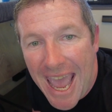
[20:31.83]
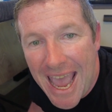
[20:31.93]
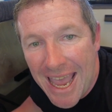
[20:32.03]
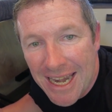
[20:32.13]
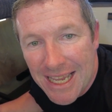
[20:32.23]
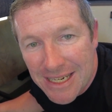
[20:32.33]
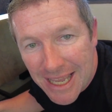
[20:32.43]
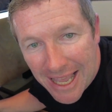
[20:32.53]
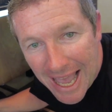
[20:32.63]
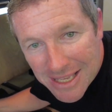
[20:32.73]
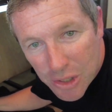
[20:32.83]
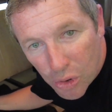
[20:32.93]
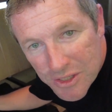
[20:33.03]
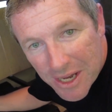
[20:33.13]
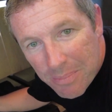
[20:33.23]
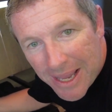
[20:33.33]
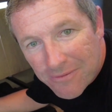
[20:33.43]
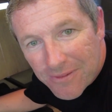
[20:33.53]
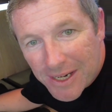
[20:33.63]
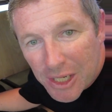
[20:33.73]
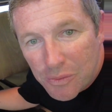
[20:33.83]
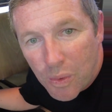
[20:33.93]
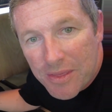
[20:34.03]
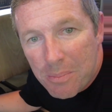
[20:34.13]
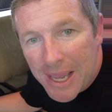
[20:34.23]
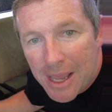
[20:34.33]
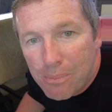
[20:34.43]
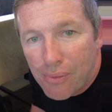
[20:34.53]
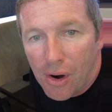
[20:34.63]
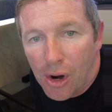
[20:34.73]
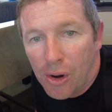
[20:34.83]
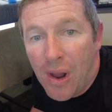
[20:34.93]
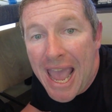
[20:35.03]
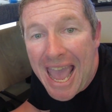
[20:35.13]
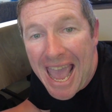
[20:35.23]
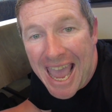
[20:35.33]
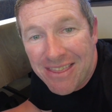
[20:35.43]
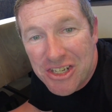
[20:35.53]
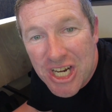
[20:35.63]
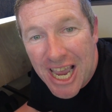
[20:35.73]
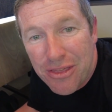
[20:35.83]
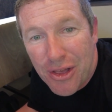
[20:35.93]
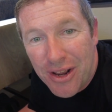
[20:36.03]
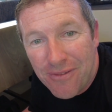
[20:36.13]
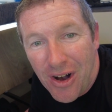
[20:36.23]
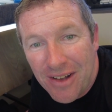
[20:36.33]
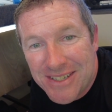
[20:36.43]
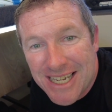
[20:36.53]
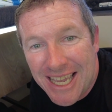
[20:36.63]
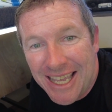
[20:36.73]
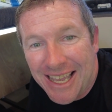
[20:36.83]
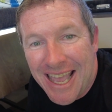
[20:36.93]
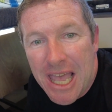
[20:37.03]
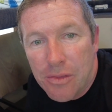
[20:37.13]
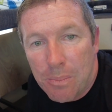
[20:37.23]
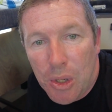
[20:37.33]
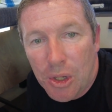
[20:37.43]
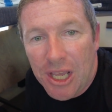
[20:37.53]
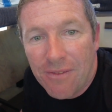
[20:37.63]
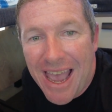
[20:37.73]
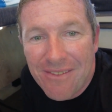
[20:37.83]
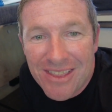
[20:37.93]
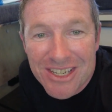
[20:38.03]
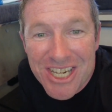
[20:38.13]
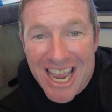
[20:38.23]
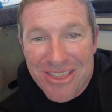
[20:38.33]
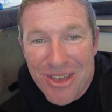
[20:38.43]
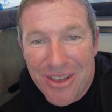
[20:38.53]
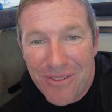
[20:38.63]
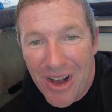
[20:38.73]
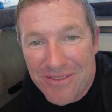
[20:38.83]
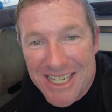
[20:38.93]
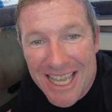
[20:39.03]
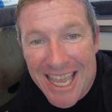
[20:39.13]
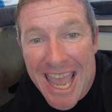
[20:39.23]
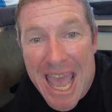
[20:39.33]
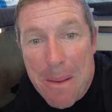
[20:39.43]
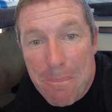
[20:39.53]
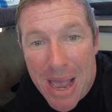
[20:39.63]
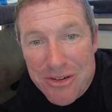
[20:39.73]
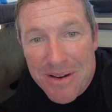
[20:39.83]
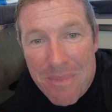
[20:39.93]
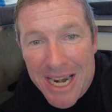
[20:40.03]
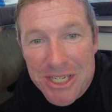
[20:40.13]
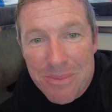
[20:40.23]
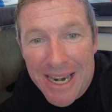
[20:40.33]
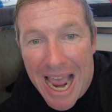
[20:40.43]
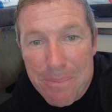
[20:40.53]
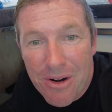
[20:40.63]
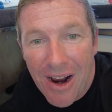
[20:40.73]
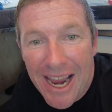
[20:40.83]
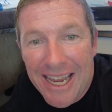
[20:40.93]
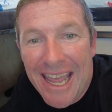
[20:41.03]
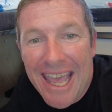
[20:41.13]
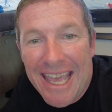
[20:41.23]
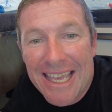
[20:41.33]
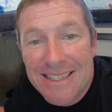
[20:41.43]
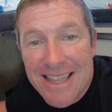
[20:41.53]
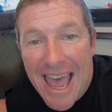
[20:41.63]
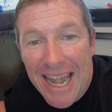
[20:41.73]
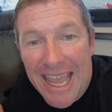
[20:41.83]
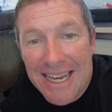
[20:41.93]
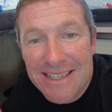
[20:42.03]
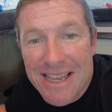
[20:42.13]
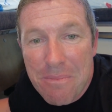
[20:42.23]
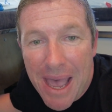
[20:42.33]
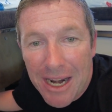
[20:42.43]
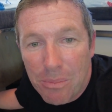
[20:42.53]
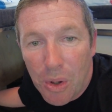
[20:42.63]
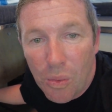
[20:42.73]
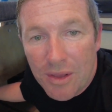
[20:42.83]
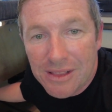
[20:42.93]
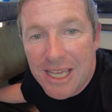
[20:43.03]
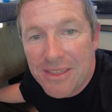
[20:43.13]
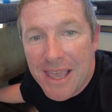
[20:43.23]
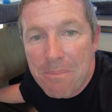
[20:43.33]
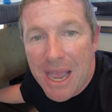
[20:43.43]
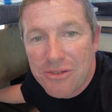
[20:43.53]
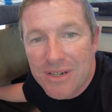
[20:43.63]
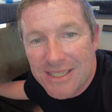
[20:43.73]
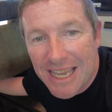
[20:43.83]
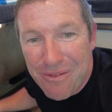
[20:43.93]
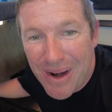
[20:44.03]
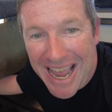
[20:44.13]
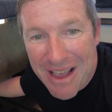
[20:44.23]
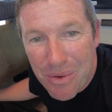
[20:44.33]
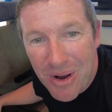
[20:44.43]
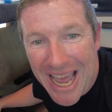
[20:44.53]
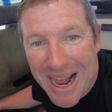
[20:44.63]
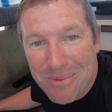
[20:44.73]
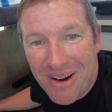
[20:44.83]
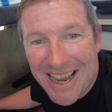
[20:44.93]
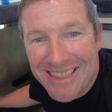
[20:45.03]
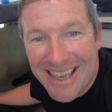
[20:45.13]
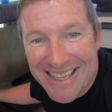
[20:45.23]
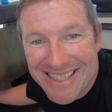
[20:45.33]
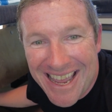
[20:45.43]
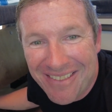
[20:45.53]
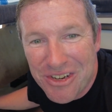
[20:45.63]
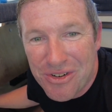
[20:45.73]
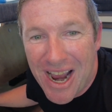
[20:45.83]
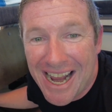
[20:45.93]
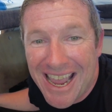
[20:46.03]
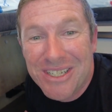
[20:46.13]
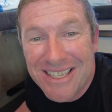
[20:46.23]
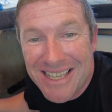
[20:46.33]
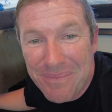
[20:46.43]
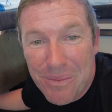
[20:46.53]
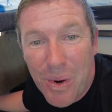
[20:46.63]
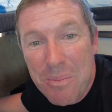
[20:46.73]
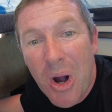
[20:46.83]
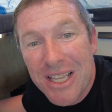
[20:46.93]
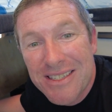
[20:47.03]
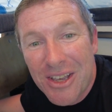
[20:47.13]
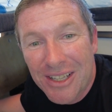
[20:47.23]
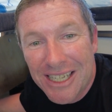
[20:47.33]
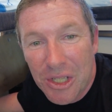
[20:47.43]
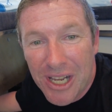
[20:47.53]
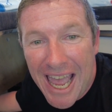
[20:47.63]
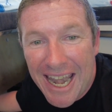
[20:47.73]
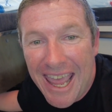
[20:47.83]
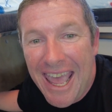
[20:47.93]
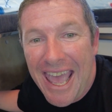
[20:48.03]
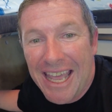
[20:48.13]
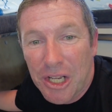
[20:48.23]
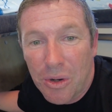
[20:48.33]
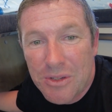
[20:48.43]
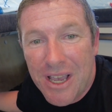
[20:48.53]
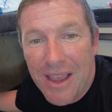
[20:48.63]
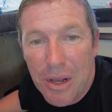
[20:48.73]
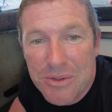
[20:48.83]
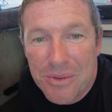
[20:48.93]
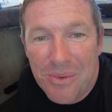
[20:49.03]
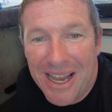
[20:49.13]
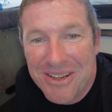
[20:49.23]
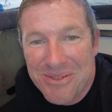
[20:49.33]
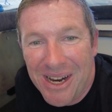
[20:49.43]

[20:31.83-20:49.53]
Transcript: And it has also been fitted with the BM Pro and the J35D. The beauty of having the J35D battery management upgrade is that it is compatible with lithium batteries if we ever want to upgrade these down the track, which is something we might certainly look at, and it also helps with weight as